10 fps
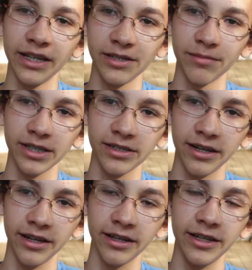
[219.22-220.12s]
He's my
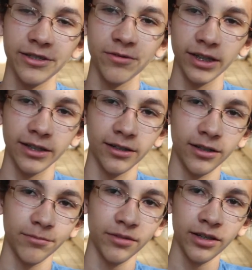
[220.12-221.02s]
snake and he's really
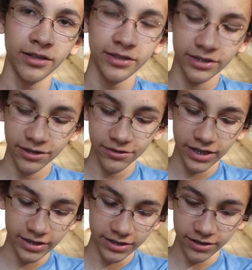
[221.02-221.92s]
calm, so
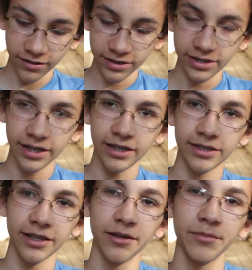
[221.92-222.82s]
chances are the snake
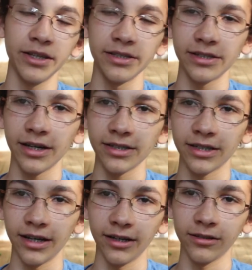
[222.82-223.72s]
isn't going to be this
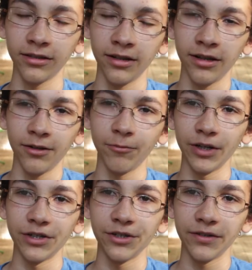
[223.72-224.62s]
docile when
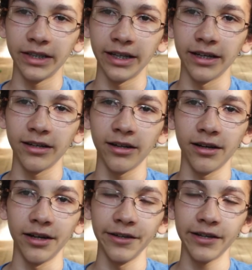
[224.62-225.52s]
you're doing that.
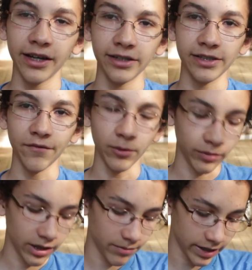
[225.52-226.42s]
You kind of just have to
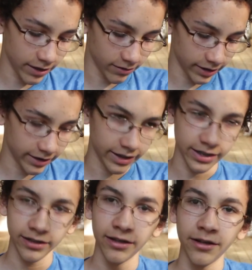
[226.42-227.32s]
play it by ear like
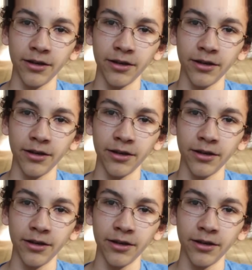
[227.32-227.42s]
that,